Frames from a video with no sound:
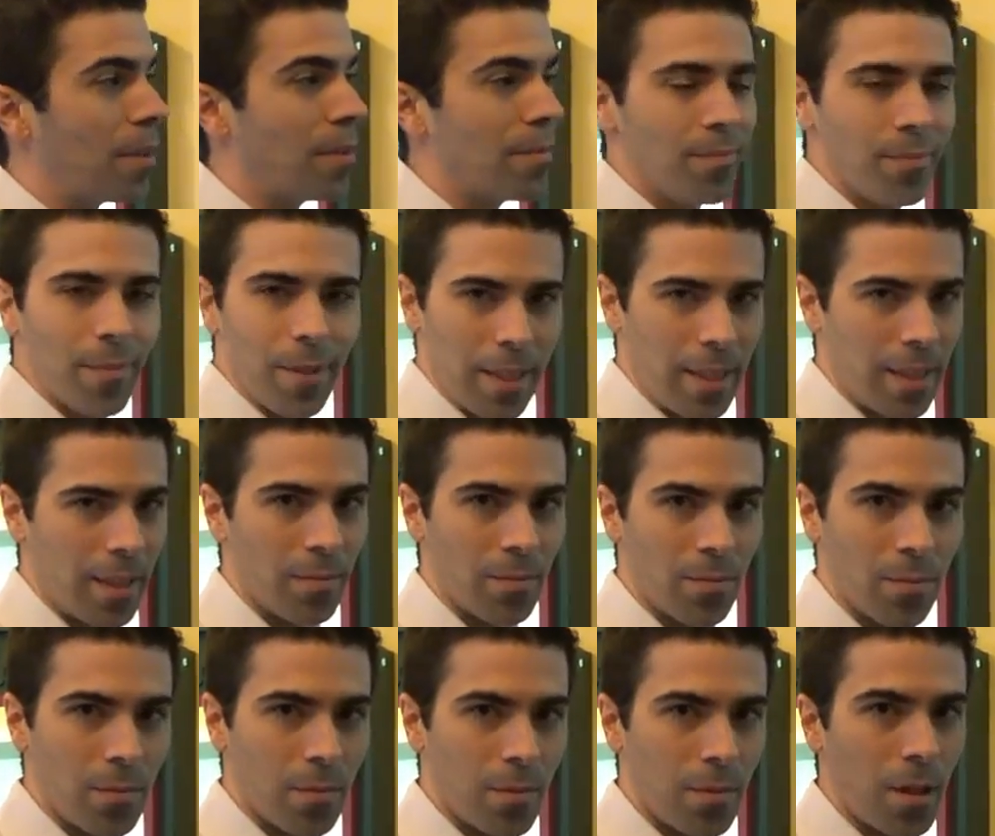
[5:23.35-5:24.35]
but again,
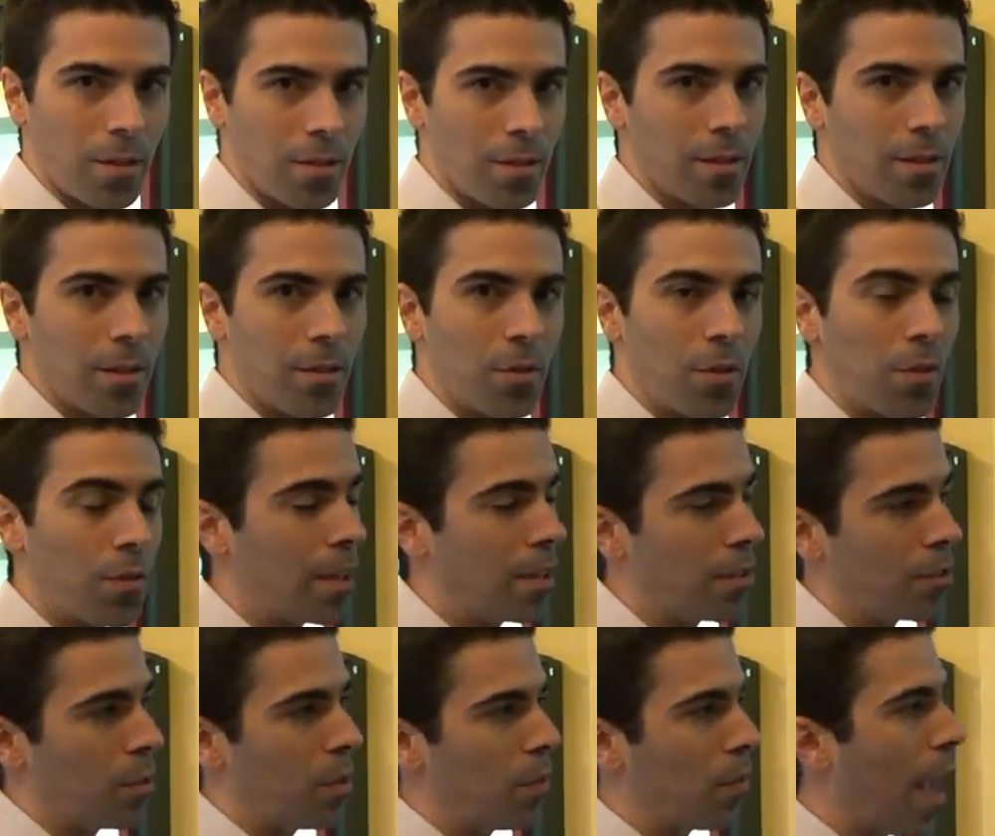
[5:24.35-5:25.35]
dozens of different
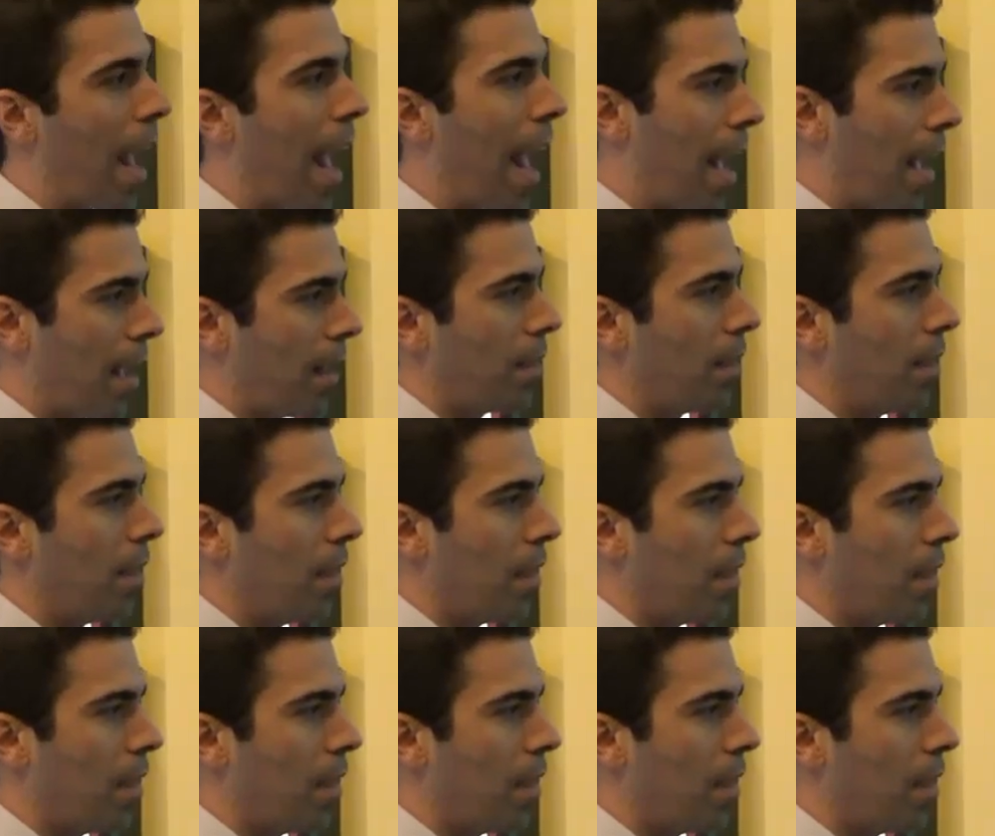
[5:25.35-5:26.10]
events. We've had